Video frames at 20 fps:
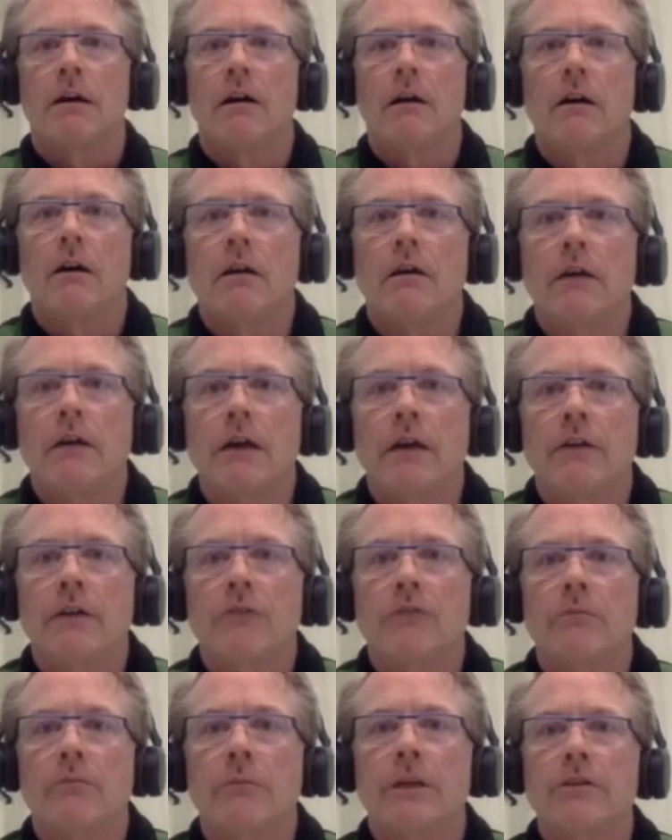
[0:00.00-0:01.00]
Okay,
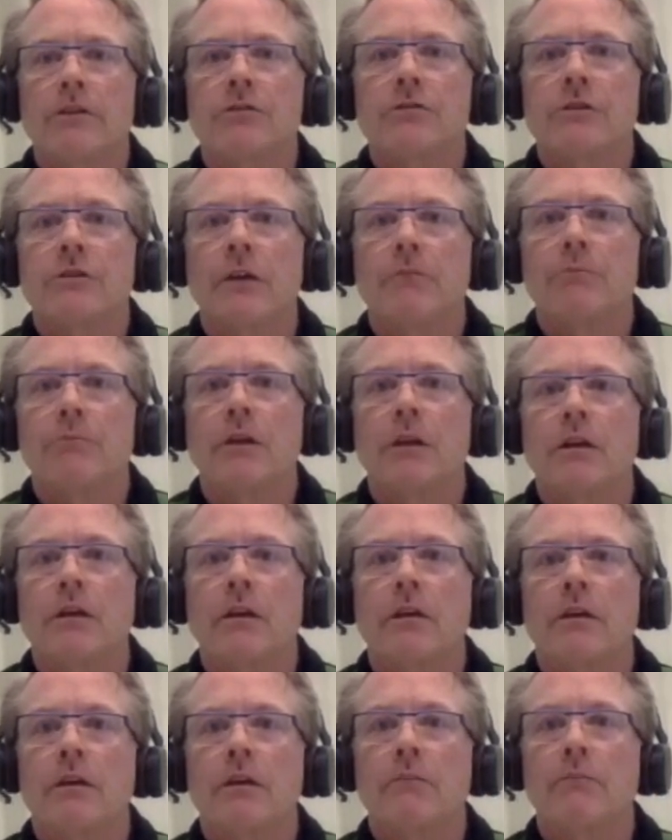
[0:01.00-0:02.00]
somebody just typed in
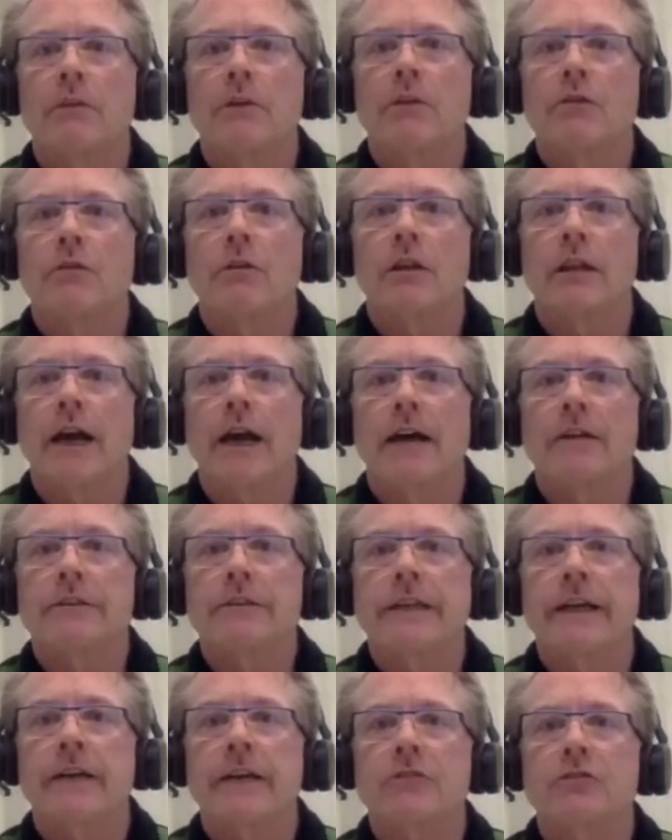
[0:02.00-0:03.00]
that they missed the
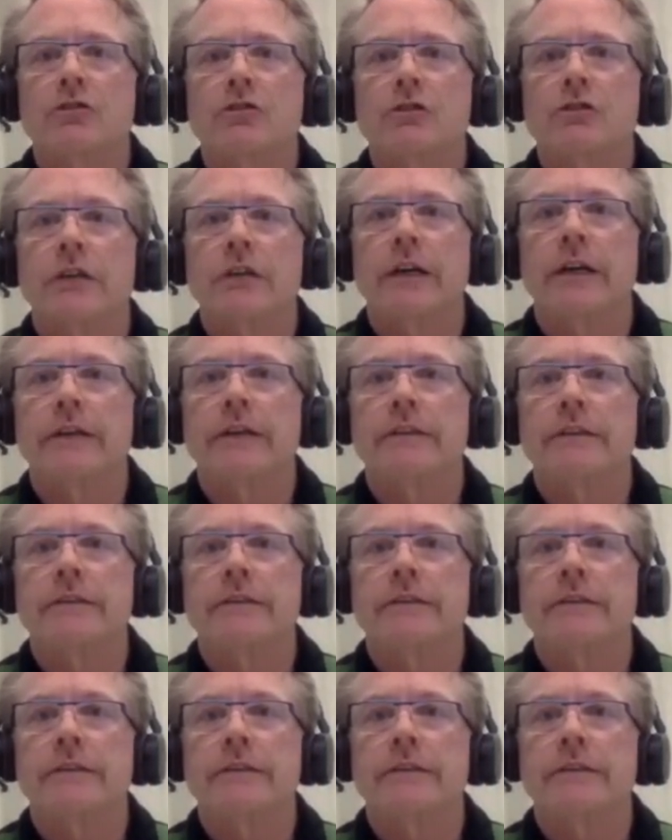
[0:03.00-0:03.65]
last exercise.